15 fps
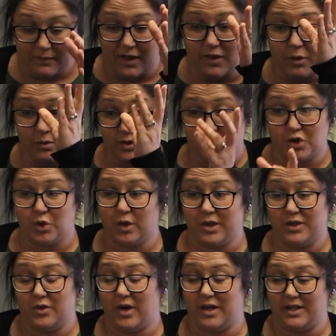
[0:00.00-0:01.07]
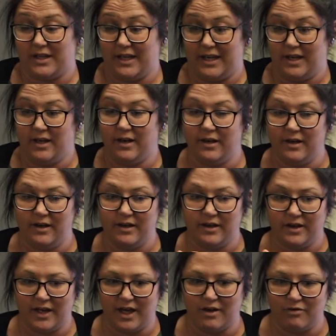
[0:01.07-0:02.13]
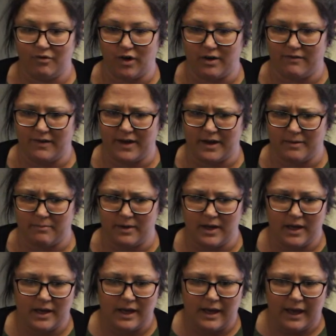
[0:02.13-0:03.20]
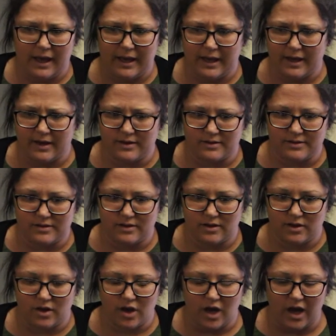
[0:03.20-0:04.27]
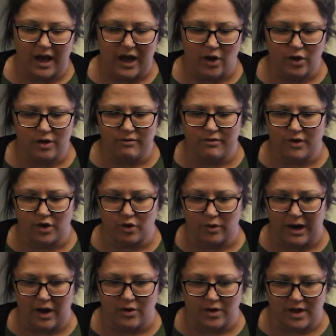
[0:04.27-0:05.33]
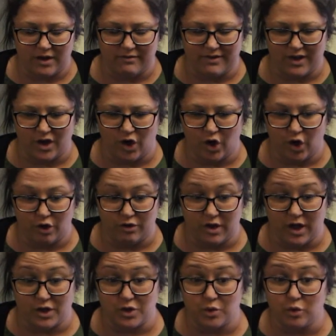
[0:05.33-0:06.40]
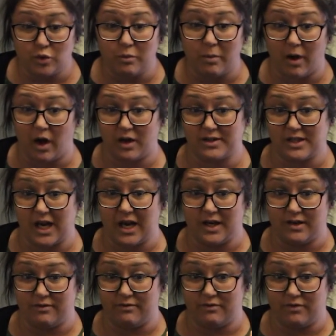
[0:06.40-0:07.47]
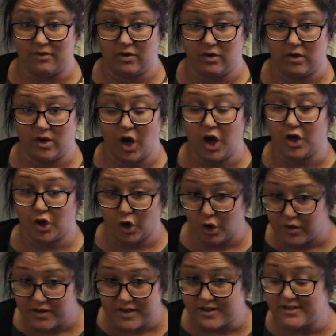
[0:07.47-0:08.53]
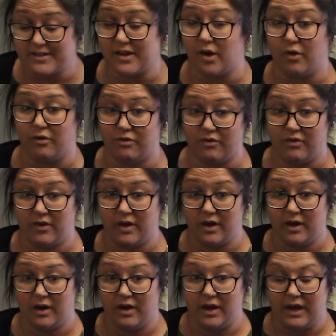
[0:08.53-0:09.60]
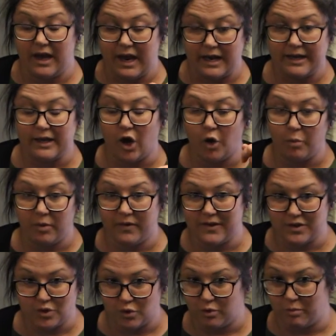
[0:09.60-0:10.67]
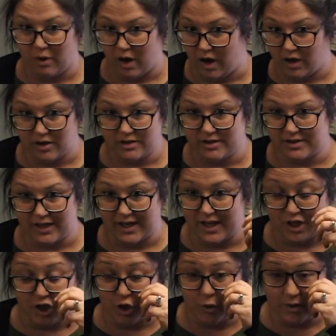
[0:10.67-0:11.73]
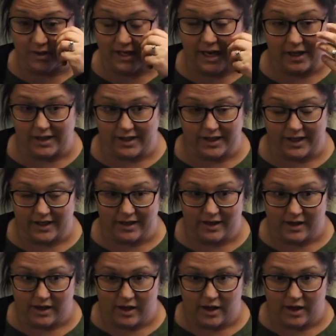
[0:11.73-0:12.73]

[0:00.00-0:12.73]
There was a tree directly in front of him, and out of the ground, out of the earth, a toolbox kind of unearthed itself. And he opened the toolbox, like he knew exactly